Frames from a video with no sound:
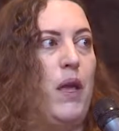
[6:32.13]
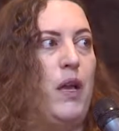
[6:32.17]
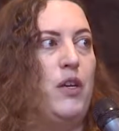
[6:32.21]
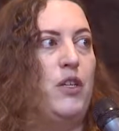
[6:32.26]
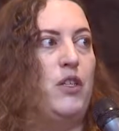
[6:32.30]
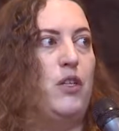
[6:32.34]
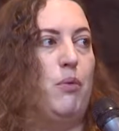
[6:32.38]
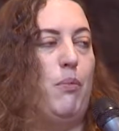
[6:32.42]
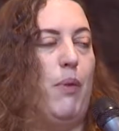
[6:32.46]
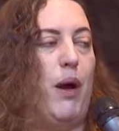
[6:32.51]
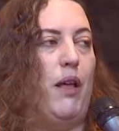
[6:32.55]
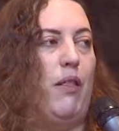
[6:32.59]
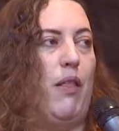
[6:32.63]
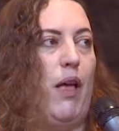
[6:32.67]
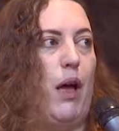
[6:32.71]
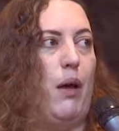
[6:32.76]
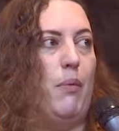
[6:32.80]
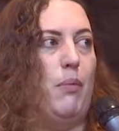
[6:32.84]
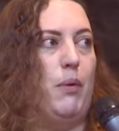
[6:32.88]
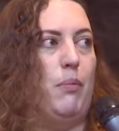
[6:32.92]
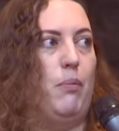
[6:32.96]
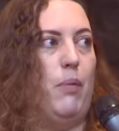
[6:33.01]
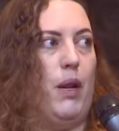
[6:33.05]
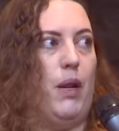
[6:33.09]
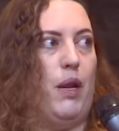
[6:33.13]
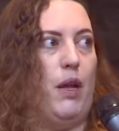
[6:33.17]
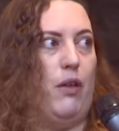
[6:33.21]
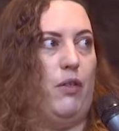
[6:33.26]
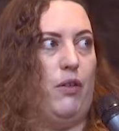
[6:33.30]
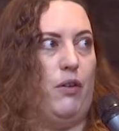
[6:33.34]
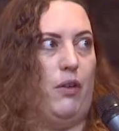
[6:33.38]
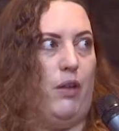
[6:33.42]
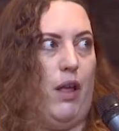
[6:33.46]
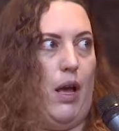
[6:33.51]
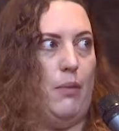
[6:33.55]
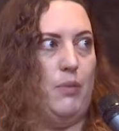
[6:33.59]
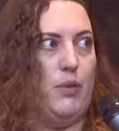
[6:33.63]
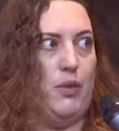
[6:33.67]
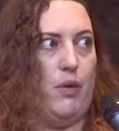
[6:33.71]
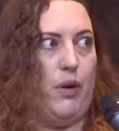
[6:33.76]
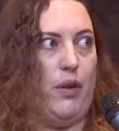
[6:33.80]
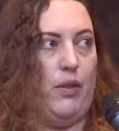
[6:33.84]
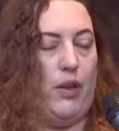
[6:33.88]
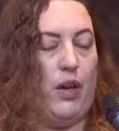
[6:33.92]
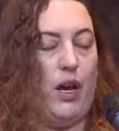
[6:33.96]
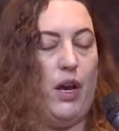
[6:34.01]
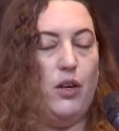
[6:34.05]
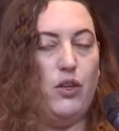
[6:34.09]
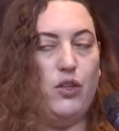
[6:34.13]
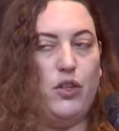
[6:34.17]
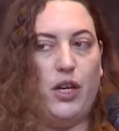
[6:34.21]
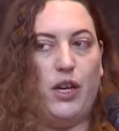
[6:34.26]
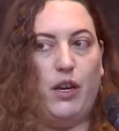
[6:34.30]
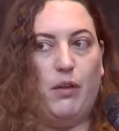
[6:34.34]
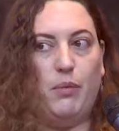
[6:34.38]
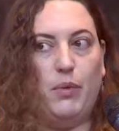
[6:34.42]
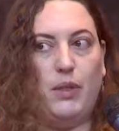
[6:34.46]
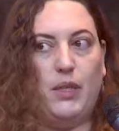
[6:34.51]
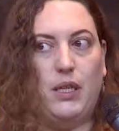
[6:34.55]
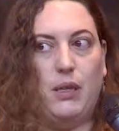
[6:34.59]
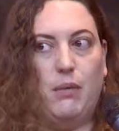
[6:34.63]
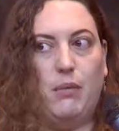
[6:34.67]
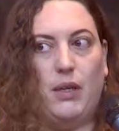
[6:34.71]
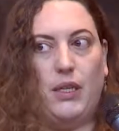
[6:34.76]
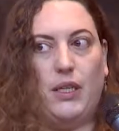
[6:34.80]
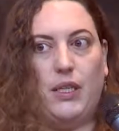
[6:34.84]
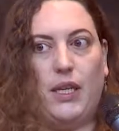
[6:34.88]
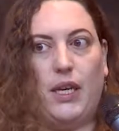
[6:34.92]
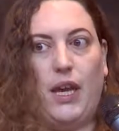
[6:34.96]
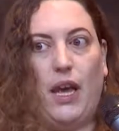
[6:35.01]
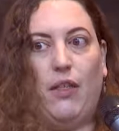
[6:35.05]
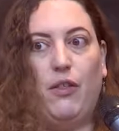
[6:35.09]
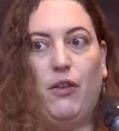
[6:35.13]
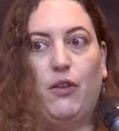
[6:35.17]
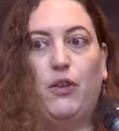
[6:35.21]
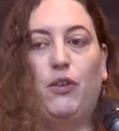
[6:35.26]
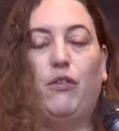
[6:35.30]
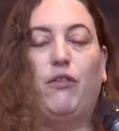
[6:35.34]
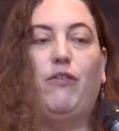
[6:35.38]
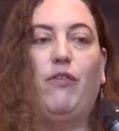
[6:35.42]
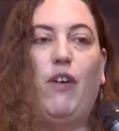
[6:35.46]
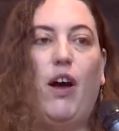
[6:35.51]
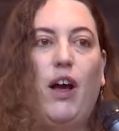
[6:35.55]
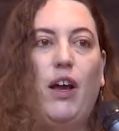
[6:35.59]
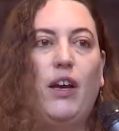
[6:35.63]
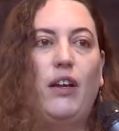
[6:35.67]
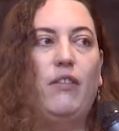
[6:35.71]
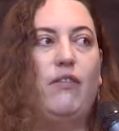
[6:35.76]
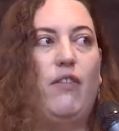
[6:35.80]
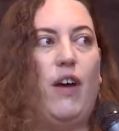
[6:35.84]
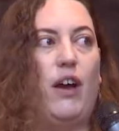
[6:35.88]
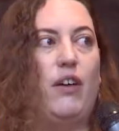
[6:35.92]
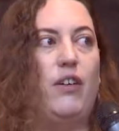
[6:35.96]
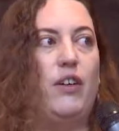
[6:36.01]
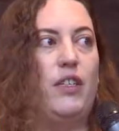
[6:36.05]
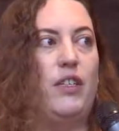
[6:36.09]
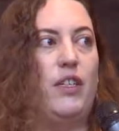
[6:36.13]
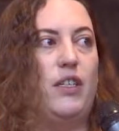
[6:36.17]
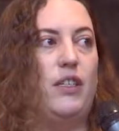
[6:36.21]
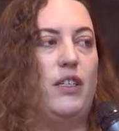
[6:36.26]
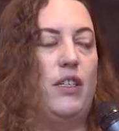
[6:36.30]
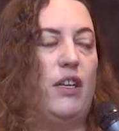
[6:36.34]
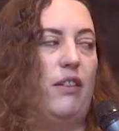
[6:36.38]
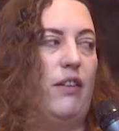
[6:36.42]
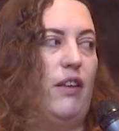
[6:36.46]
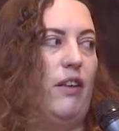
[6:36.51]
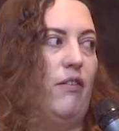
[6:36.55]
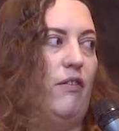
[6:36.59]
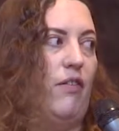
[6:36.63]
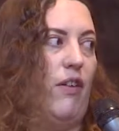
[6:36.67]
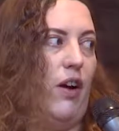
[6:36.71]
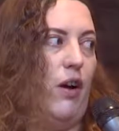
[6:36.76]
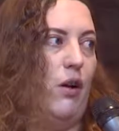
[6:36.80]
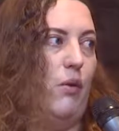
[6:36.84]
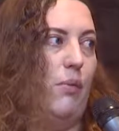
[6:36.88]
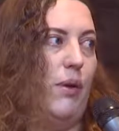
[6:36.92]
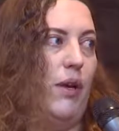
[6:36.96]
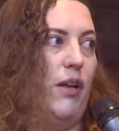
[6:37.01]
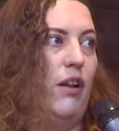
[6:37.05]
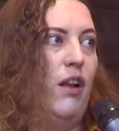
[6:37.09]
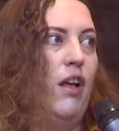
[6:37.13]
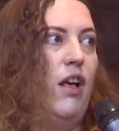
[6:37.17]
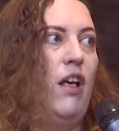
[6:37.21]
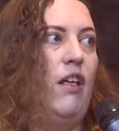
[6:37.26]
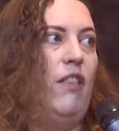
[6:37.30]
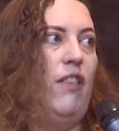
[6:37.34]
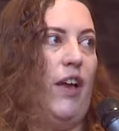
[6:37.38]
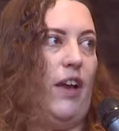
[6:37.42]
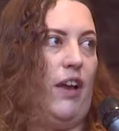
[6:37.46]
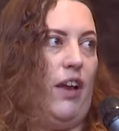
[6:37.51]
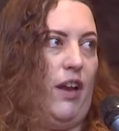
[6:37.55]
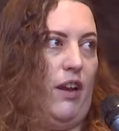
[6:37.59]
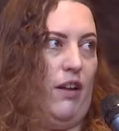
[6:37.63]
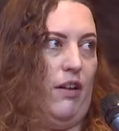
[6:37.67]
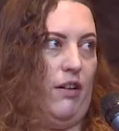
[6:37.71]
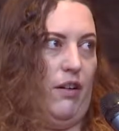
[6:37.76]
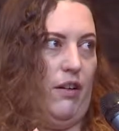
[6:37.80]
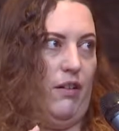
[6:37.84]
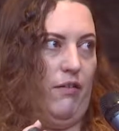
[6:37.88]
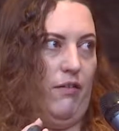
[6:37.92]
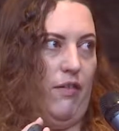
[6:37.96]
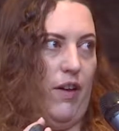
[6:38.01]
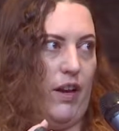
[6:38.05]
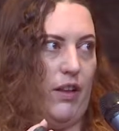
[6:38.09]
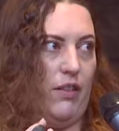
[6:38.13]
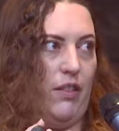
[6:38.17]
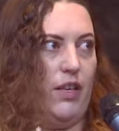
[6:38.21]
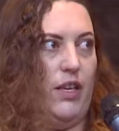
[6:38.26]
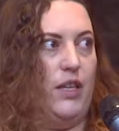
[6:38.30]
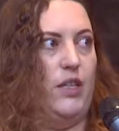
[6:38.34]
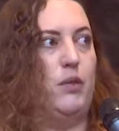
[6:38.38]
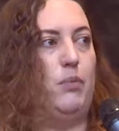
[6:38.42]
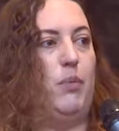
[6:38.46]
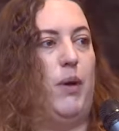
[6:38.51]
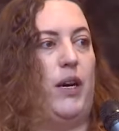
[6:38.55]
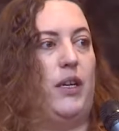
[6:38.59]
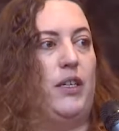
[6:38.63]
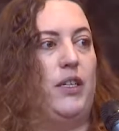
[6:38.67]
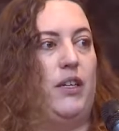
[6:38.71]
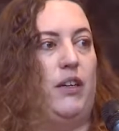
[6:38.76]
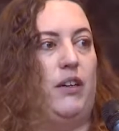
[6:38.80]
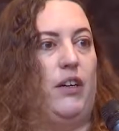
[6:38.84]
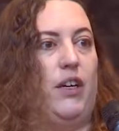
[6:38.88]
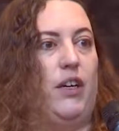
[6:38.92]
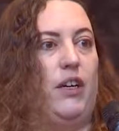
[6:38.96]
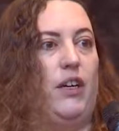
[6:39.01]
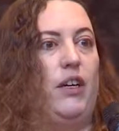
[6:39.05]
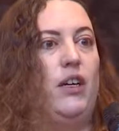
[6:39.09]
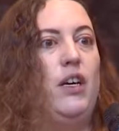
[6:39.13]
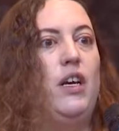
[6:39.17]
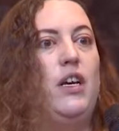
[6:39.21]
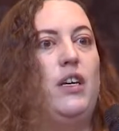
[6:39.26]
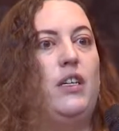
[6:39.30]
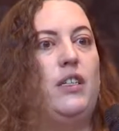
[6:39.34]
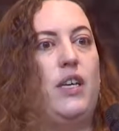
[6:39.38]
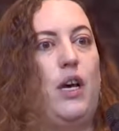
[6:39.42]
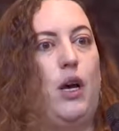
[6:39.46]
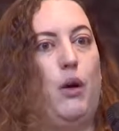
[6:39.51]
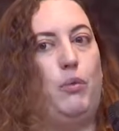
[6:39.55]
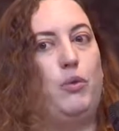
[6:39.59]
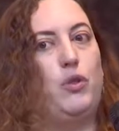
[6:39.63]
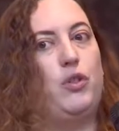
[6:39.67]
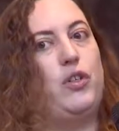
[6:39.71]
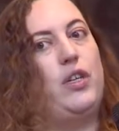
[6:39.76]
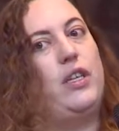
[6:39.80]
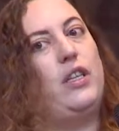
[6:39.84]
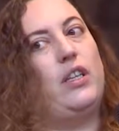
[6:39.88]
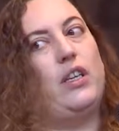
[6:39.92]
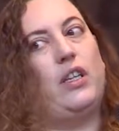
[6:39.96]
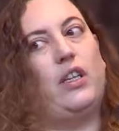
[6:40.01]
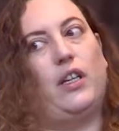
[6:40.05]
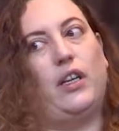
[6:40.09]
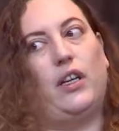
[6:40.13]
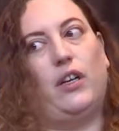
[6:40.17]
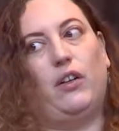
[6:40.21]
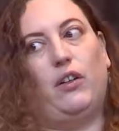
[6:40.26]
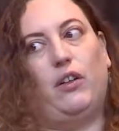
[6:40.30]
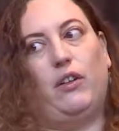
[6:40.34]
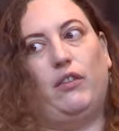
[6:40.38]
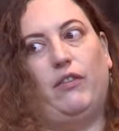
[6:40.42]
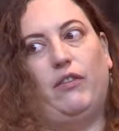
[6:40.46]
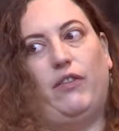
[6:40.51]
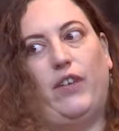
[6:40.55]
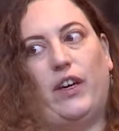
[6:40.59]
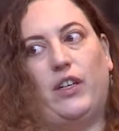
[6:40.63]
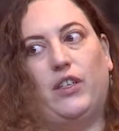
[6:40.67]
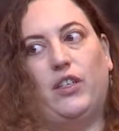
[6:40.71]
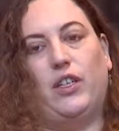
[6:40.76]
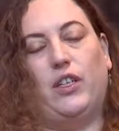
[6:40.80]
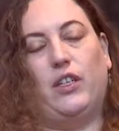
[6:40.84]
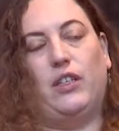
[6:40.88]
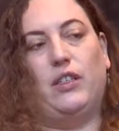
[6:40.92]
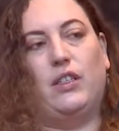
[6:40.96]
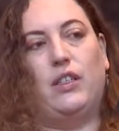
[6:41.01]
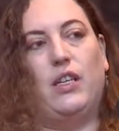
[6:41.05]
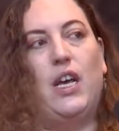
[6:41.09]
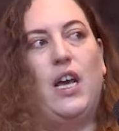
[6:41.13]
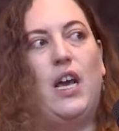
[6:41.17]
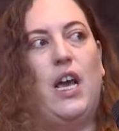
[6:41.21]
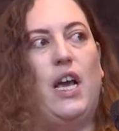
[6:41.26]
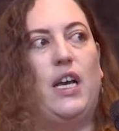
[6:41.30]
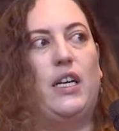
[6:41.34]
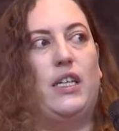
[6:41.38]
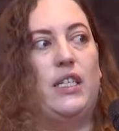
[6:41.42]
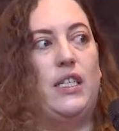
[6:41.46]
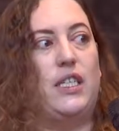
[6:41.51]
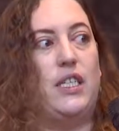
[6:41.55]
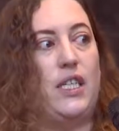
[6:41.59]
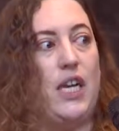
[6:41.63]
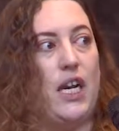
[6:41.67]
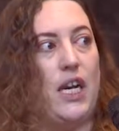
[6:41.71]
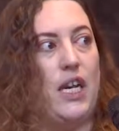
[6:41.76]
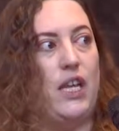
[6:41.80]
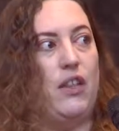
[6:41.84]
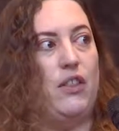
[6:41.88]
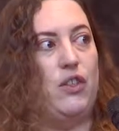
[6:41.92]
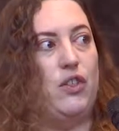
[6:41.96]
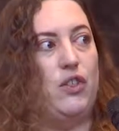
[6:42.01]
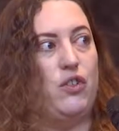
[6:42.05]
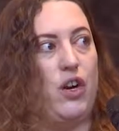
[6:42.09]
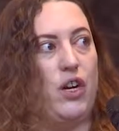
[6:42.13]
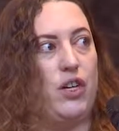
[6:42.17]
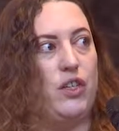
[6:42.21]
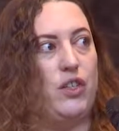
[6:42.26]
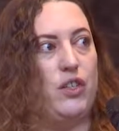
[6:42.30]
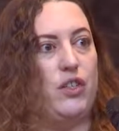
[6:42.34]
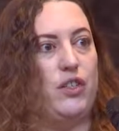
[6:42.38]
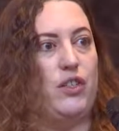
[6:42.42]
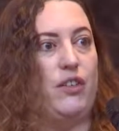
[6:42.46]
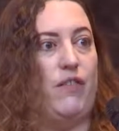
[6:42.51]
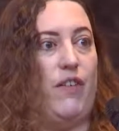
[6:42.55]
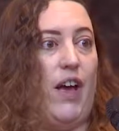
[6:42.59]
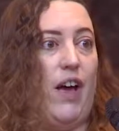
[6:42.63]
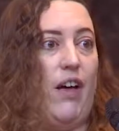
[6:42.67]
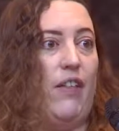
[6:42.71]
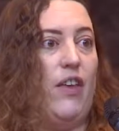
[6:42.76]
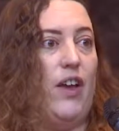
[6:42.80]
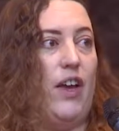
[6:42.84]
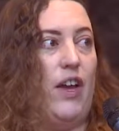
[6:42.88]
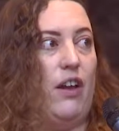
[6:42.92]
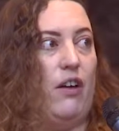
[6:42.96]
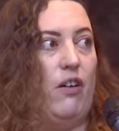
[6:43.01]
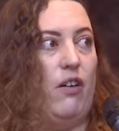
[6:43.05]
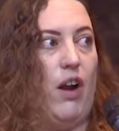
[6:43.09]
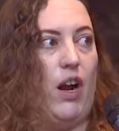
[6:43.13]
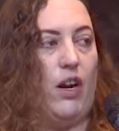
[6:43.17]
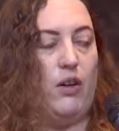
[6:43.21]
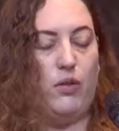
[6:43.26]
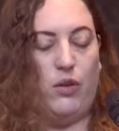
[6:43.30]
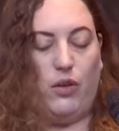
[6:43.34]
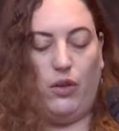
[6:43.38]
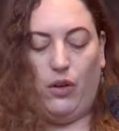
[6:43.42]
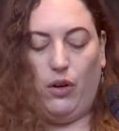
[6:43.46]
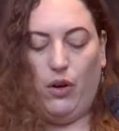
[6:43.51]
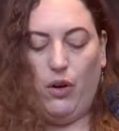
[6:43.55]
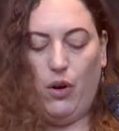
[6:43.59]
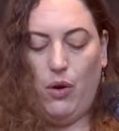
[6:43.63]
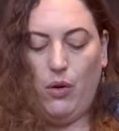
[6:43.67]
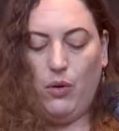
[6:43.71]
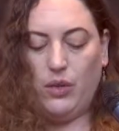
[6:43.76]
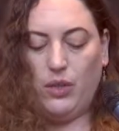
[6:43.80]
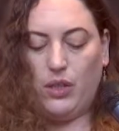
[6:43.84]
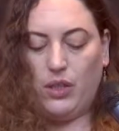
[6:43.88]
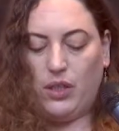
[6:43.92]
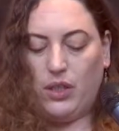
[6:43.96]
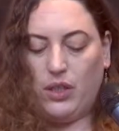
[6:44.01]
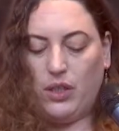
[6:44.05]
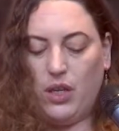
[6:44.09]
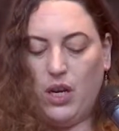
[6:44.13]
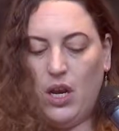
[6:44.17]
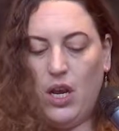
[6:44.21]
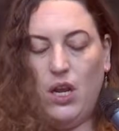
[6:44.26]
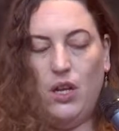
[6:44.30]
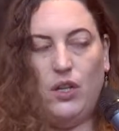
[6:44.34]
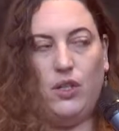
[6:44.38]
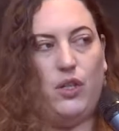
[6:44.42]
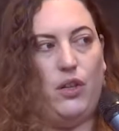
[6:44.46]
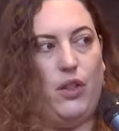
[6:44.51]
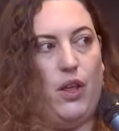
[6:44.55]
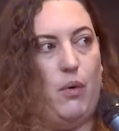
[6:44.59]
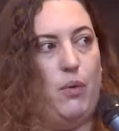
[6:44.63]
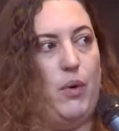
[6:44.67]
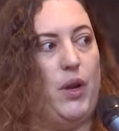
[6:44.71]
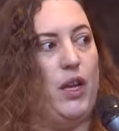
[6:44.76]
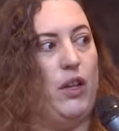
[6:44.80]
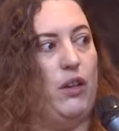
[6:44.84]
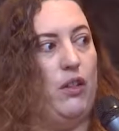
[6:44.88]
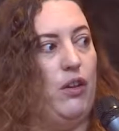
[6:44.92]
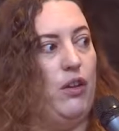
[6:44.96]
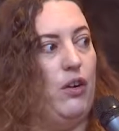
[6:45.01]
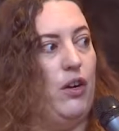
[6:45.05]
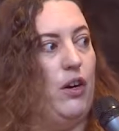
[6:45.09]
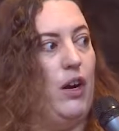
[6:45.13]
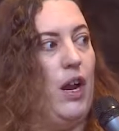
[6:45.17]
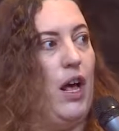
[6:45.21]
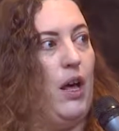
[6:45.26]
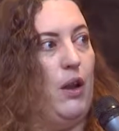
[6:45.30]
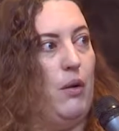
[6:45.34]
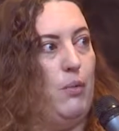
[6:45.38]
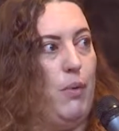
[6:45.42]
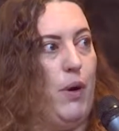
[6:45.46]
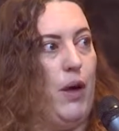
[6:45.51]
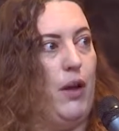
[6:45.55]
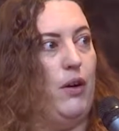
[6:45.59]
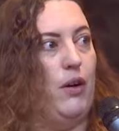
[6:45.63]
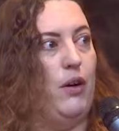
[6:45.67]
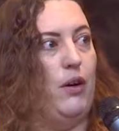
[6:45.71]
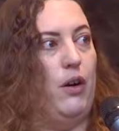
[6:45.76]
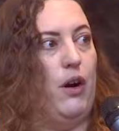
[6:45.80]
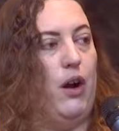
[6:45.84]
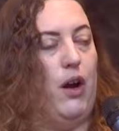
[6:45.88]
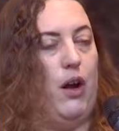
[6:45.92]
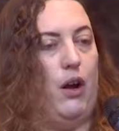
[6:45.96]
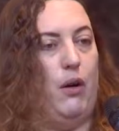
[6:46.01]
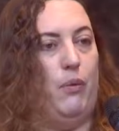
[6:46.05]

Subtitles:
So my lab and many other labs around the country have been teaming together to find viruses in the environment that can infect these bacteria to help treat the clinical infections and to study the structures of how they interact with their hosts so that we can learn how to better